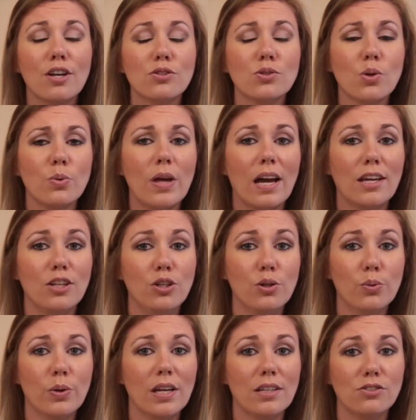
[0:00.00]
so that
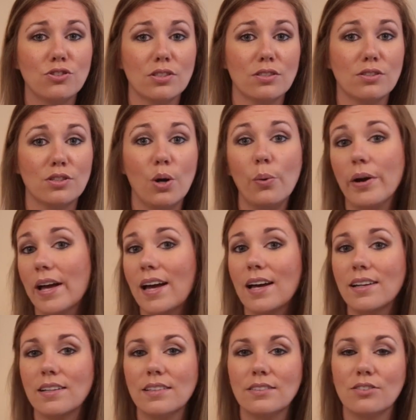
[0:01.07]
you can just go
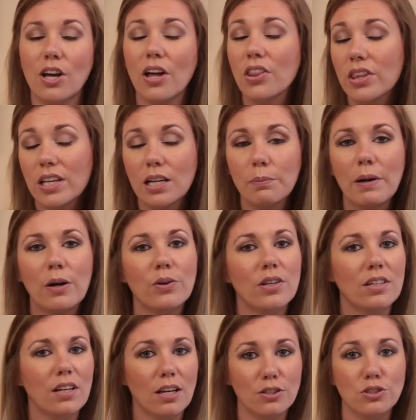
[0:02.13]
ahead and not think about
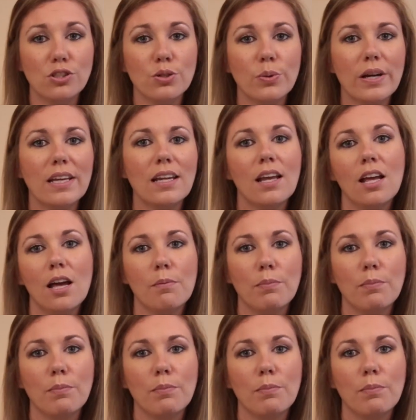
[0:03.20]
it, not do it.